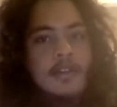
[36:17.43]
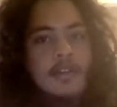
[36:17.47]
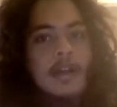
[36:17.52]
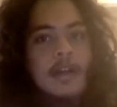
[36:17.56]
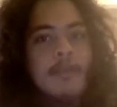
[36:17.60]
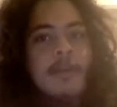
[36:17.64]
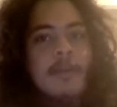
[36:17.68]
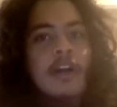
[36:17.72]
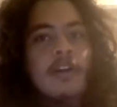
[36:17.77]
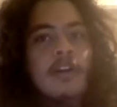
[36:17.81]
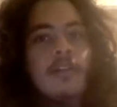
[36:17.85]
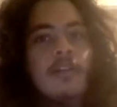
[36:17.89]
I'm
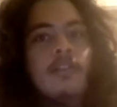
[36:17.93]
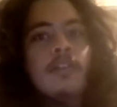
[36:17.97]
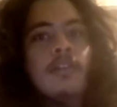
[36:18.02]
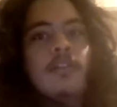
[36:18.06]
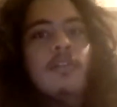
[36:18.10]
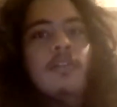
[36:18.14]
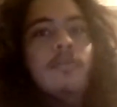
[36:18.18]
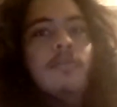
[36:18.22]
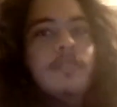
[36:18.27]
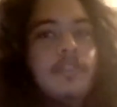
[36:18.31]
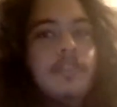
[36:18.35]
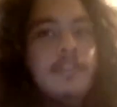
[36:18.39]
not gonna
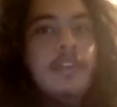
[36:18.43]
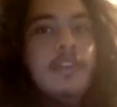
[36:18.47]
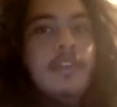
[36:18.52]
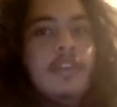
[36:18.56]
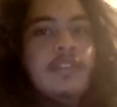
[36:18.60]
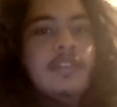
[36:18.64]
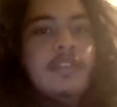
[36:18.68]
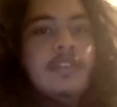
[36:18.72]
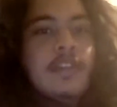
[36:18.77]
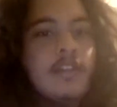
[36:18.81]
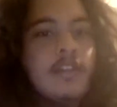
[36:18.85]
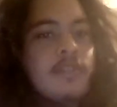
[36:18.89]
go into
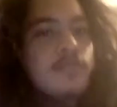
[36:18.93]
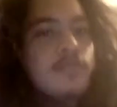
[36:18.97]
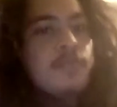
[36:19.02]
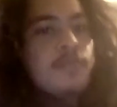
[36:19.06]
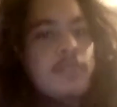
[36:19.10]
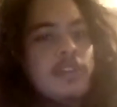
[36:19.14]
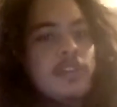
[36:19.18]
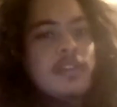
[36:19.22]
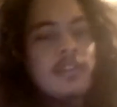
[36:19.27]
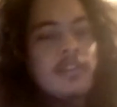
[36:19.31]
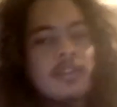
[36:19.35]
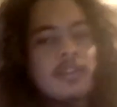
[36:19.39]
details
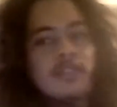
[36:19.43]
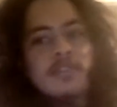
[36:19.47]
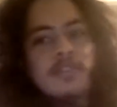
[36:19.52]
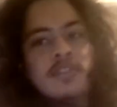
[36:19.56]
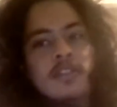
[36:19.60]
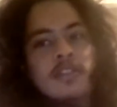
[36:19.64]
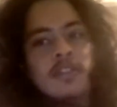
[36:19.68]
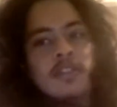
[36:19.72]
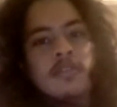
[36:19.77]
because